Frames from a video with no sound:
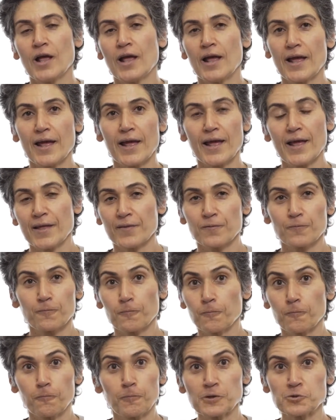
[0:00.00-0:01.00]
and
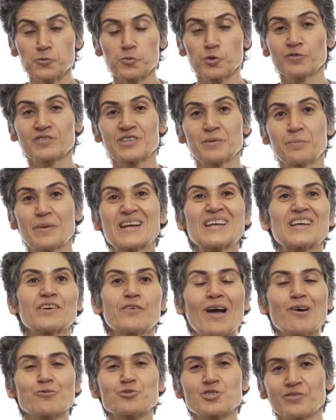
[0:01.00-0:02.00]
which one of the many
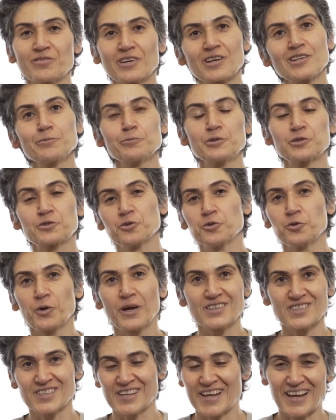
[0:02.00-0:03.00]
routes available to you
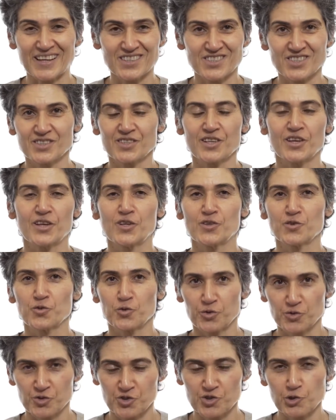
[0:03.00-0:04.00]
has an accident
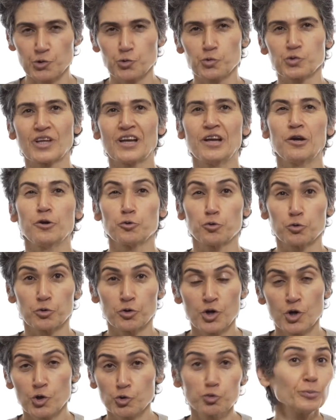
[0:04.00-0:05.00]
or slowdown or
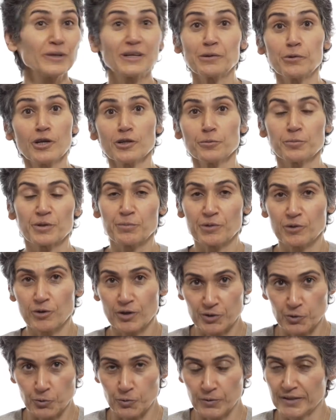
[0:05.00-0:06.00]
too many other people
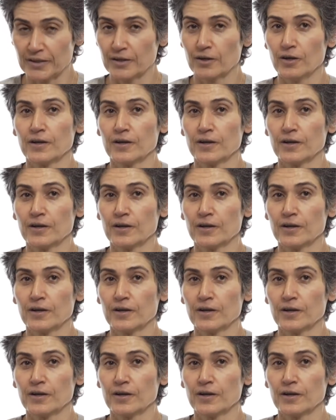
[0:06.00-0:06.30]
are going